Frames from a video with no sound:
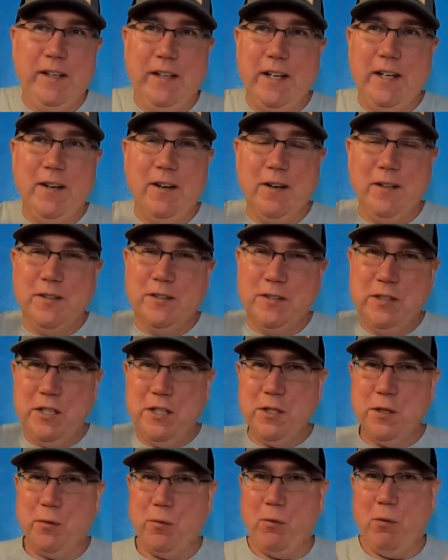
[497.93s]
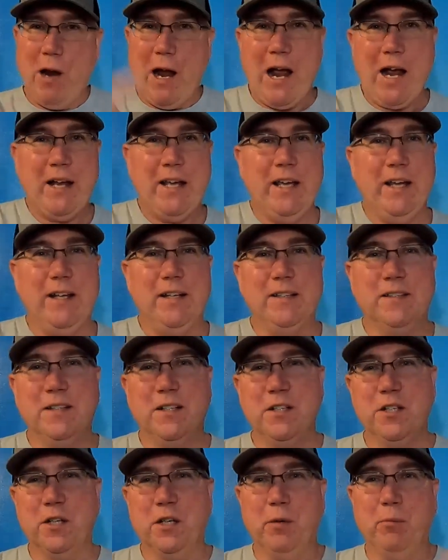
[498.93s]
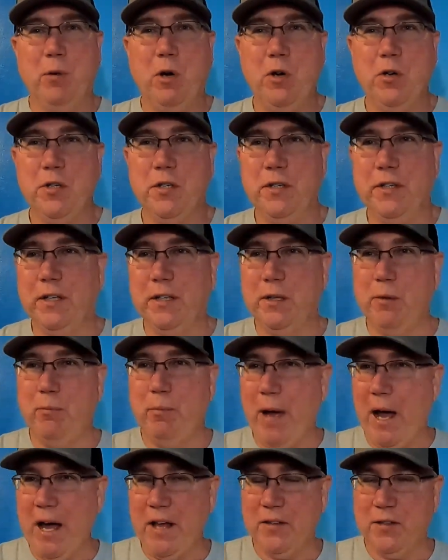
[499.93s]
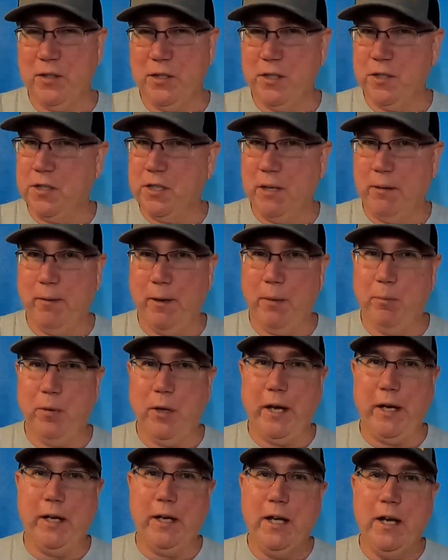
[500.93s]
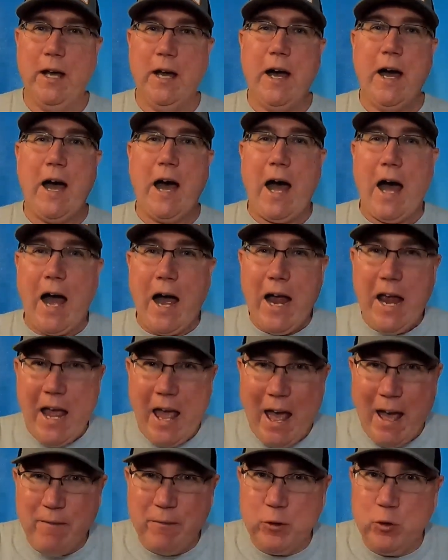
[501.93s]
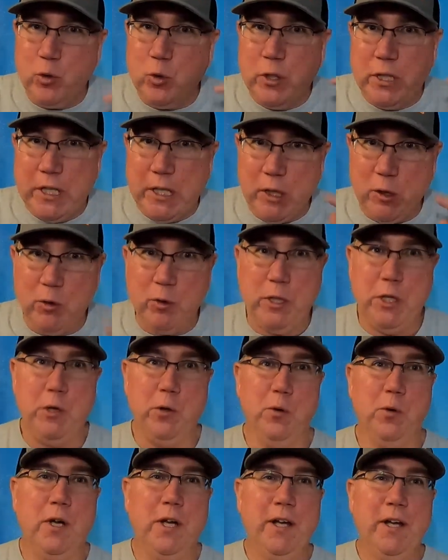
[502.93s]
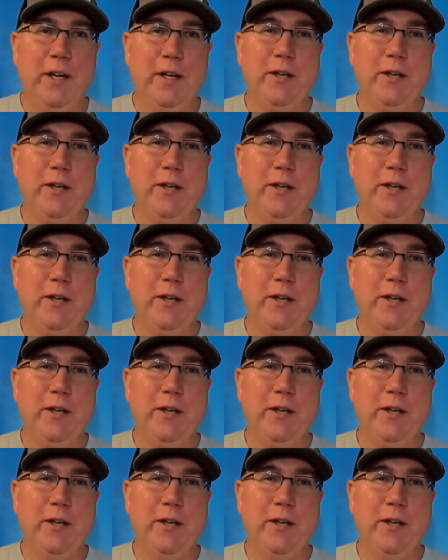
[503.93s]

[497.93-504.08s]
They cause such a racket and such a commotion that the bass are just coming up like, I have to kill you.